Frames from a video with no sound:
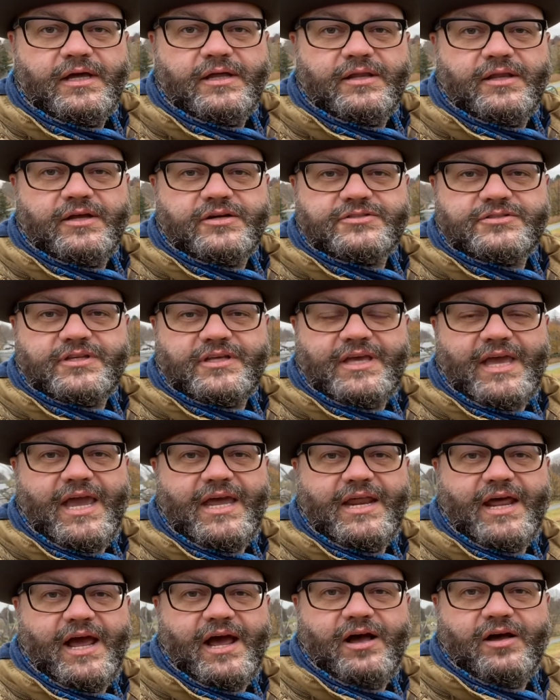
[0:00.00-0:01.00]
There's the
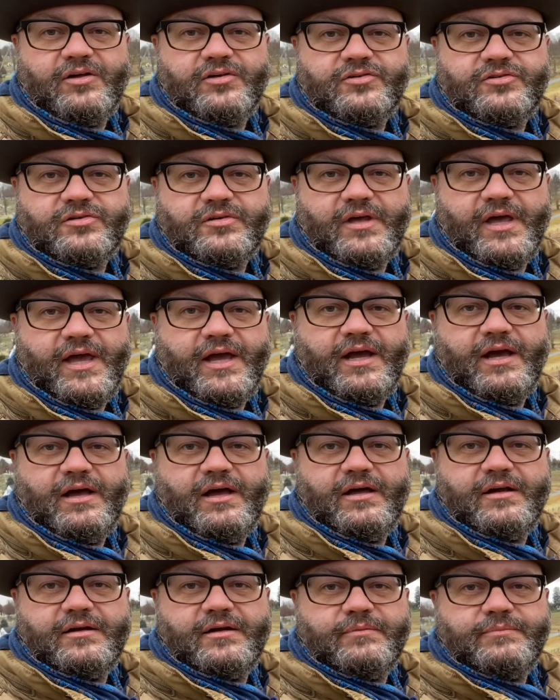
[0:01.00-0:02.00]
gatehouse. Hang
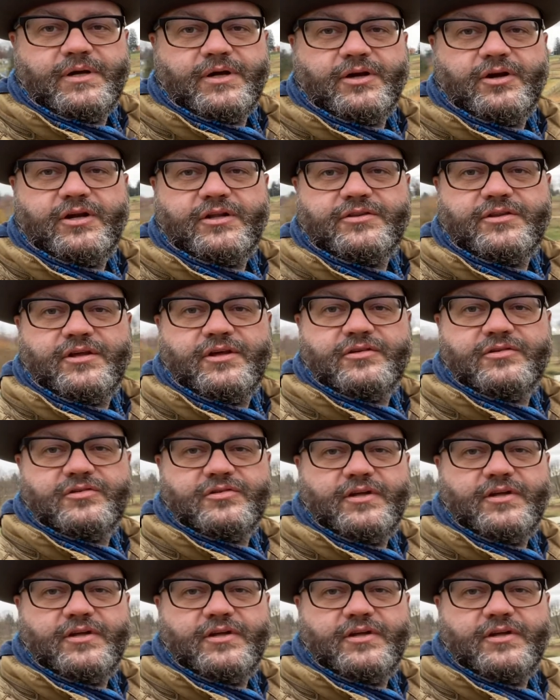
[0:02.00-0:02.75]
on, I'm not good at this.